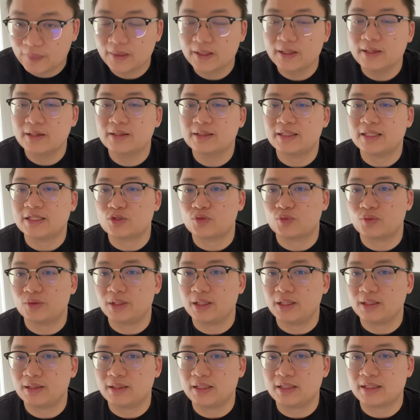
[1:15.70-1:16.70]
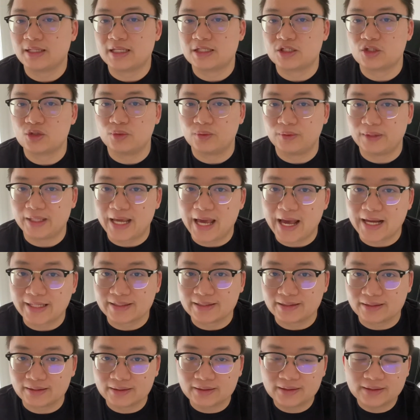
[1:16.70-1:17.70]
That gets you
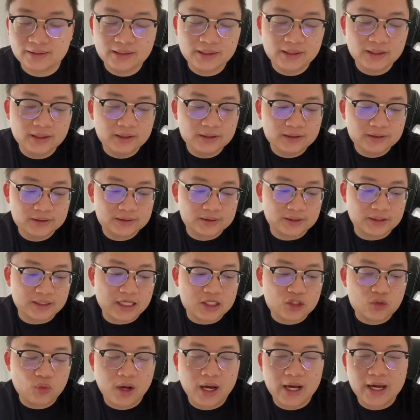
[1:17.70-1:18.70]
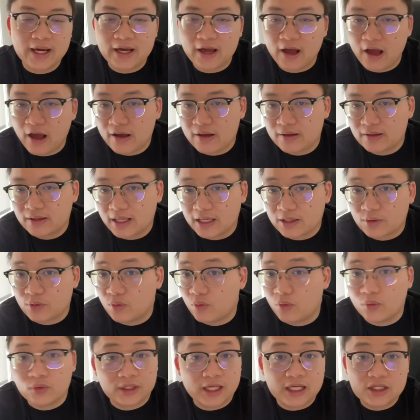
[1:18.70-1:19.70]
reacting. So that's why
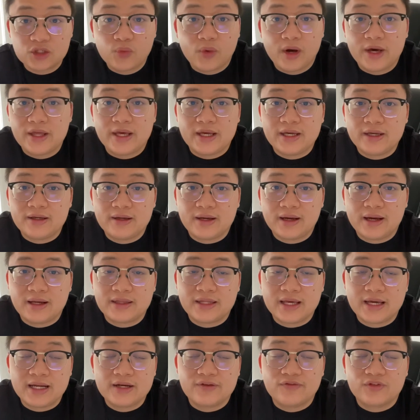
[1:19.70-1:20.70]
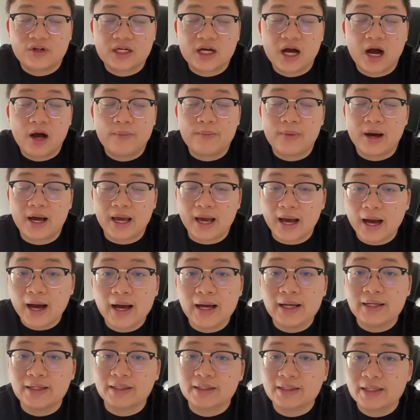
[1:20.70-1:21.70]
that even caught my eye
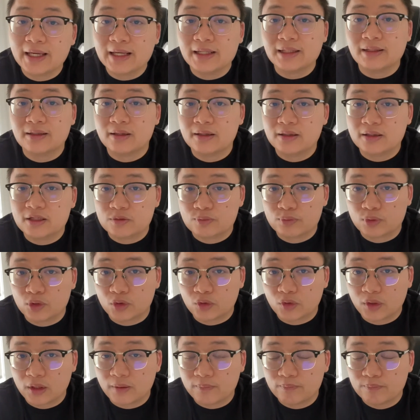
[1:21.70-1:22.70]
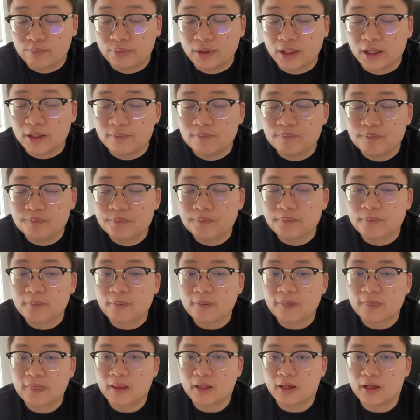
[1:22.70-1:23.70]
to get this program. But
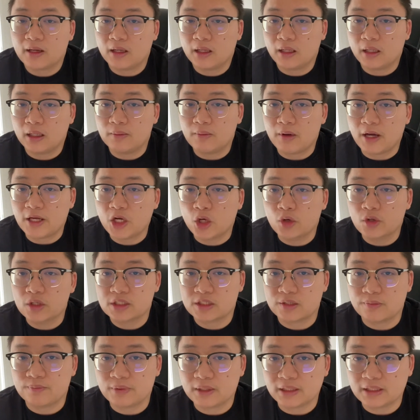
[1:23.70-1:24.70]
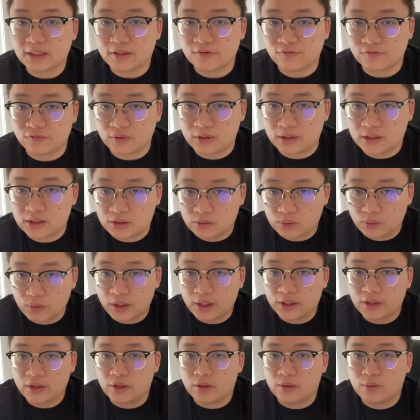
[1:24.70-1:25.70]
I noticed a big difference with
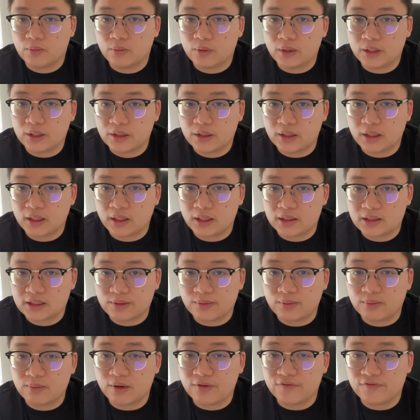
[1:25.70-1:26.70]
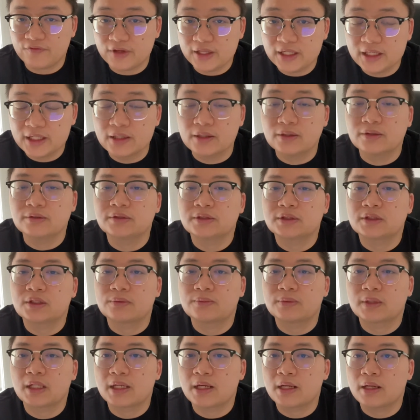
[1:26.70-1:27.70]
some of my videos, so I'm
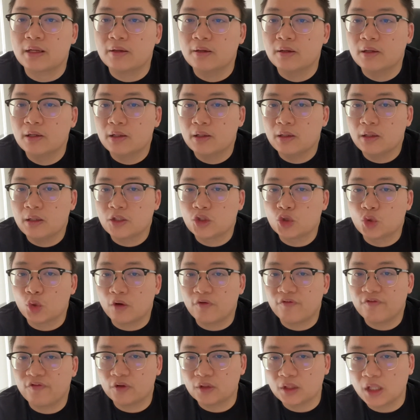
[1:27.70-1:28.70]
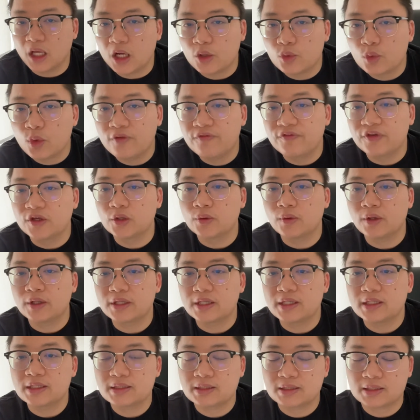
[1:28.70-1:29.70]
gonna do a full-on review on
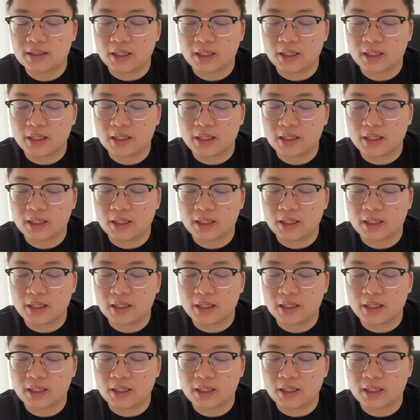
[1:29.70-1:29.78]
this